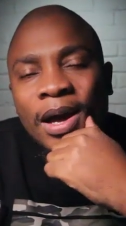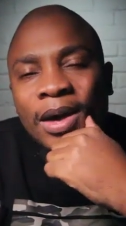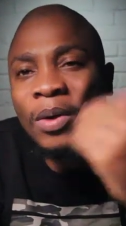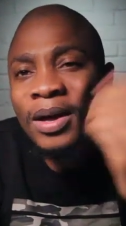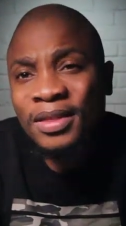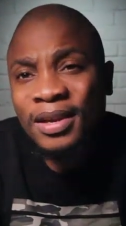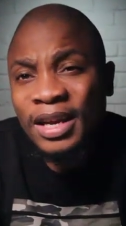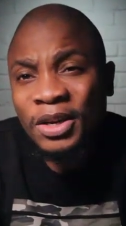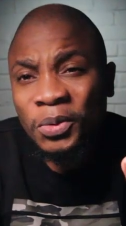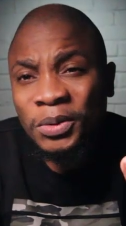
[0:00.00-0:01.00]
One thing
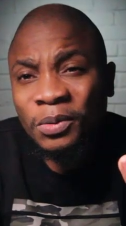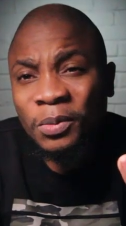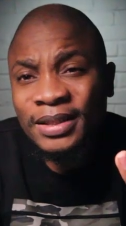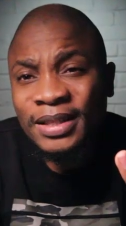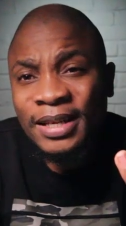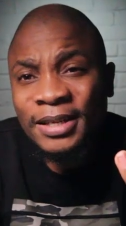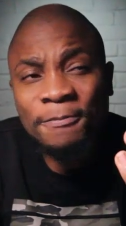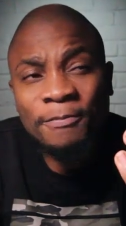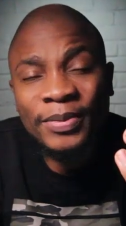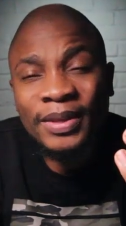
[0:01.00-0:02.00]
I noted was that
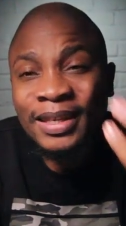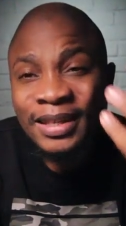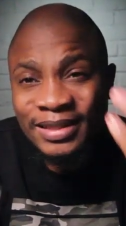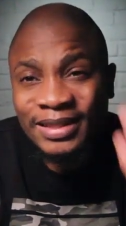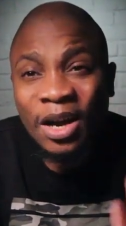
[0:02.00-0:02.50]
he